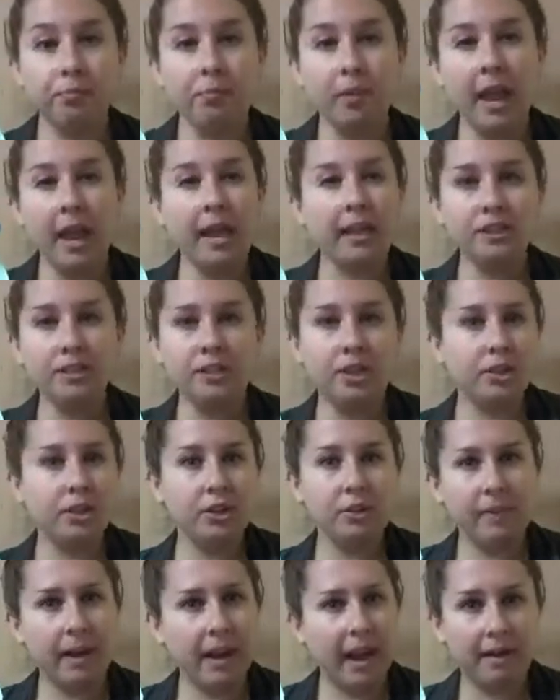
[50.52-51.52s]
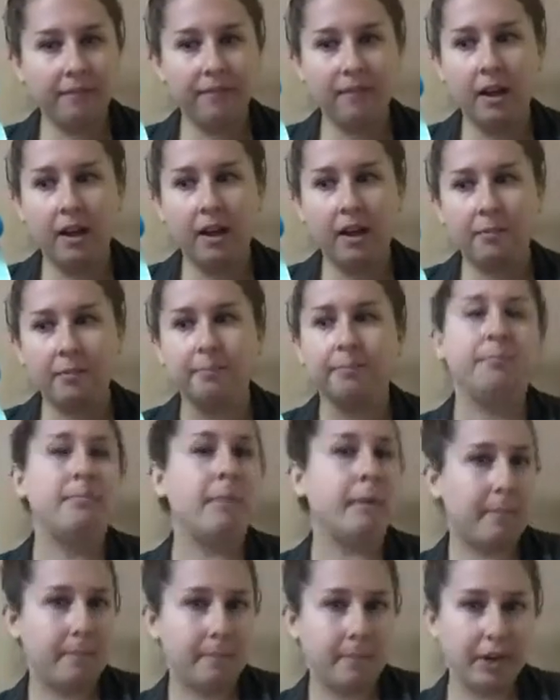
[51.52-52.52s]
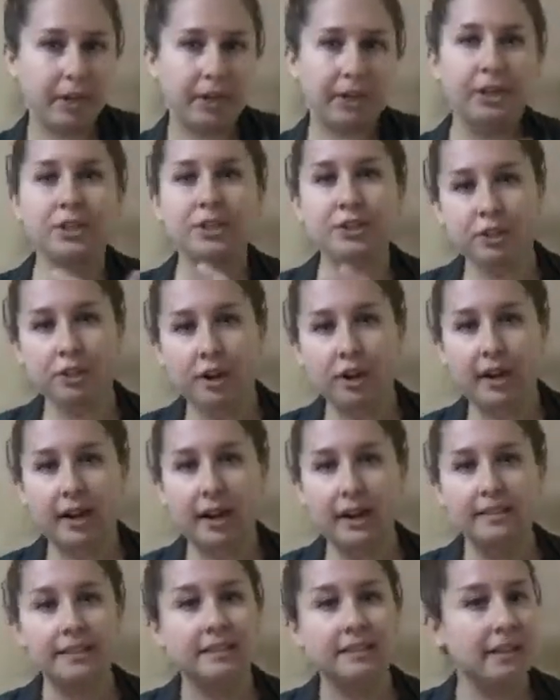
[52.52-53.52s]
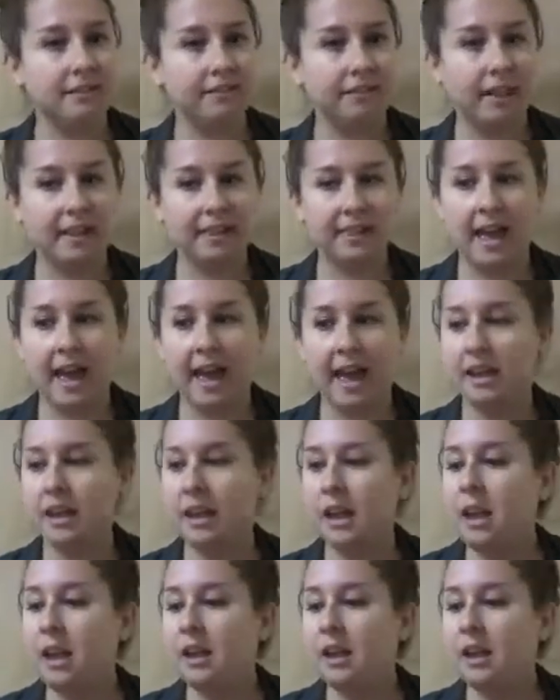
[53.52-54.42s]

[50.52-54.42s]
and you might have maybe markers, crayons, stuff like that.